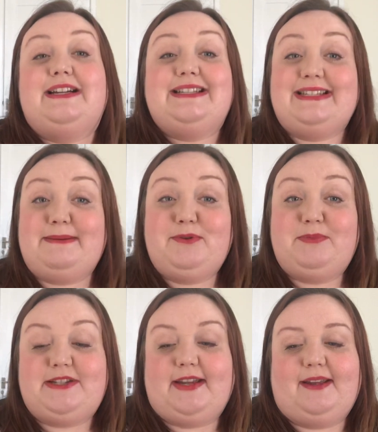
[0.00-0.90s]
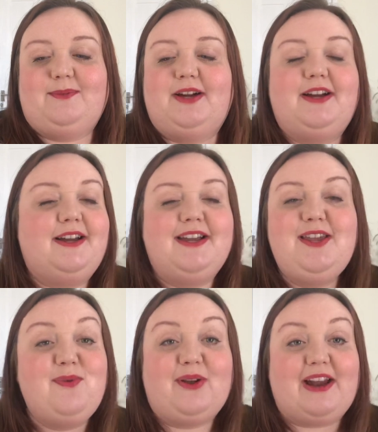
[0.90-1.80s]
Tip number 2,
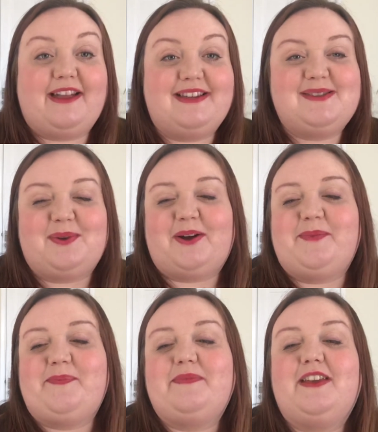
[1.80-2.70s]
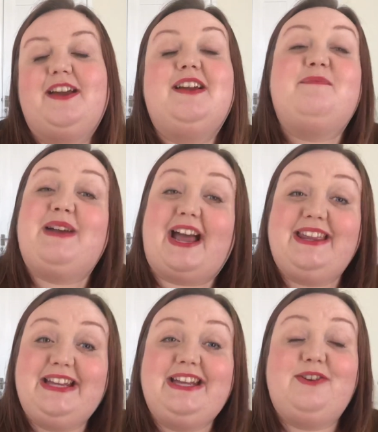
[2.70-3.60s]
you won't like this one, but I
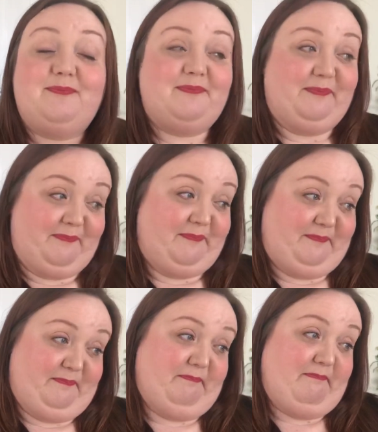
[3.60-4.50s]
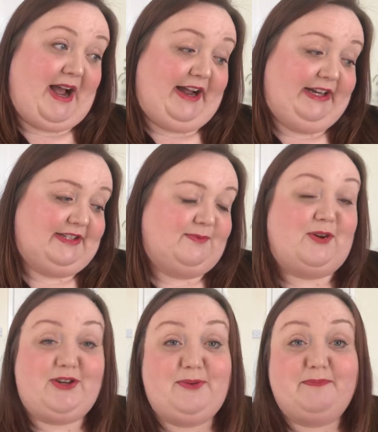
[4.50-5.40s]
think you might, well
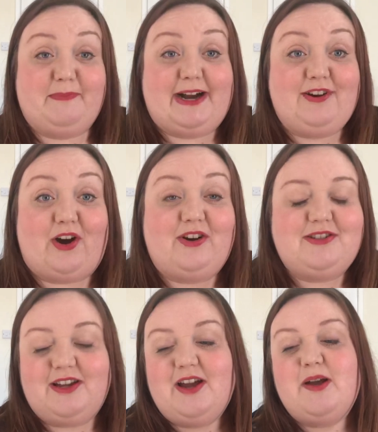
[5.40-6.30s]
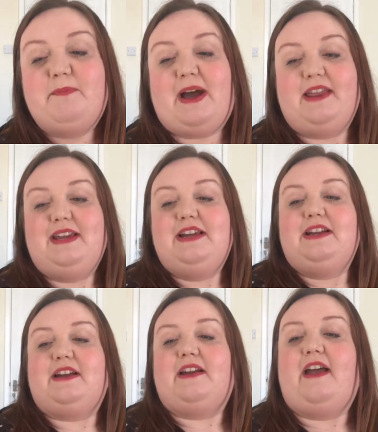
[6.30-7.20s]
you might not, but I
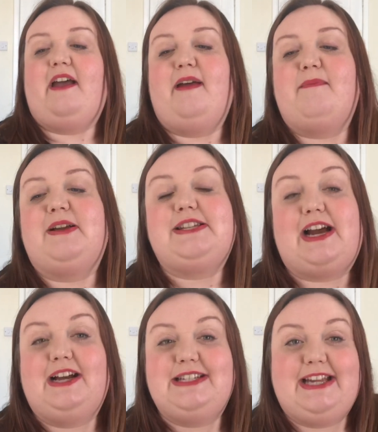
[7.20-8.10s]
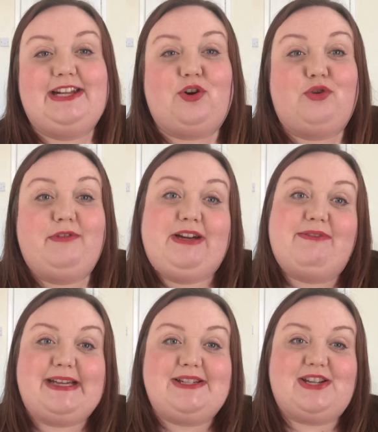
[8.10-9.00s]
think tidying or
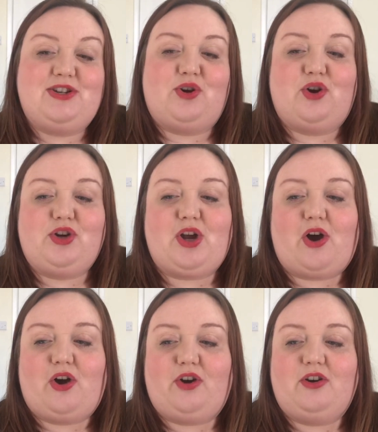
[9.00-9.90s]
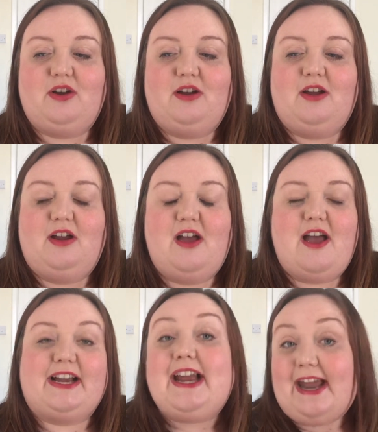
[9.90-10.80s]
rearranging your yarn
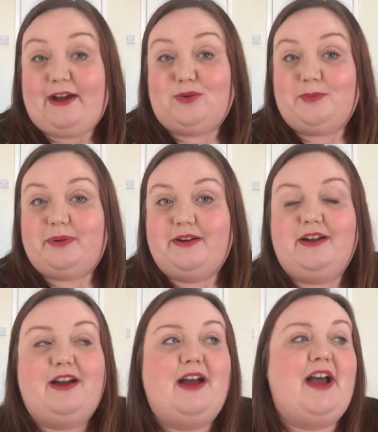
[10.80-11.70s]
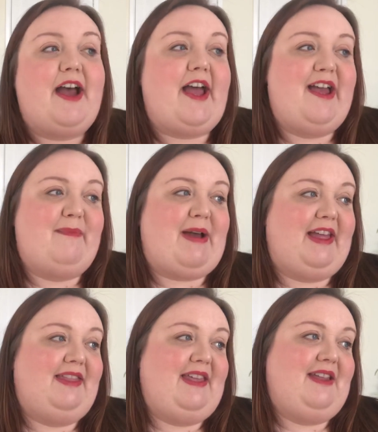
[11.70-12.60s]
can help. I
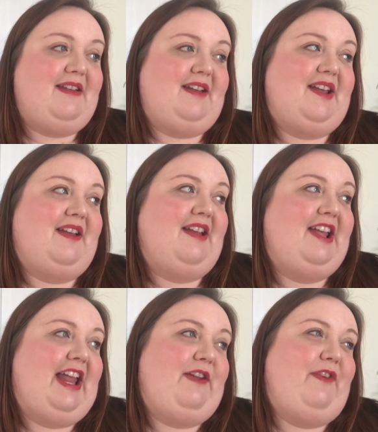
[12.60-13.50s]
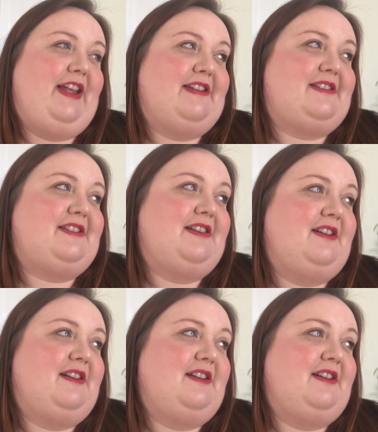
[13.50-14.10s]
think if it's